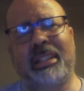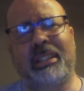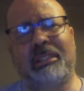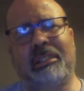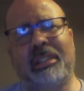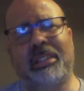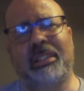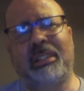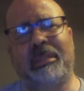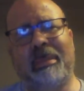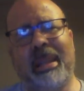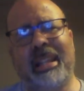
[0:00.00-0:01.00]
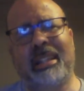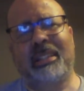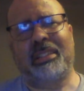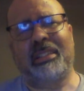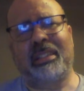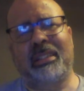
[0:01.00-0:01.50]
the aggressor. A man
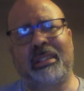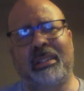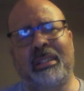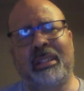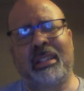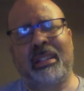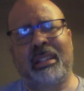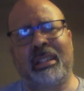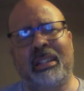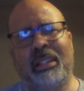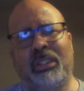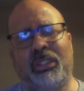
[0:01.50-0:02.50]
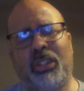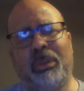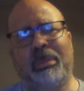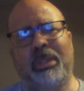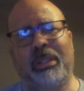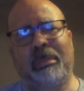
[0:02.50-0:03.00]
is the
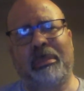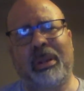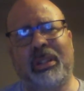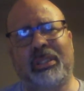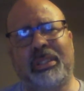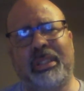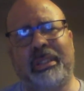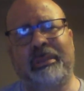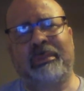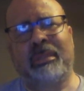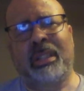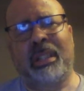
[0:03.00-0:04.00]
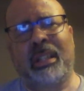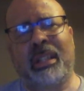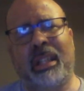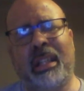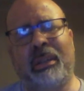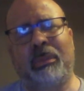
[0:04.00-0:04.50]
dominant party
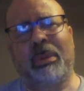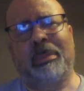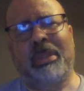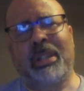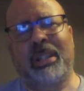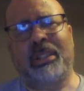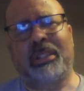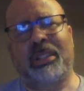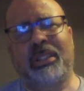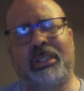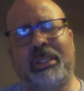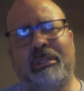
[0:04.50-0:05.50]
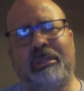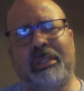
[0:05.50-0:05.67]
and the woman is just a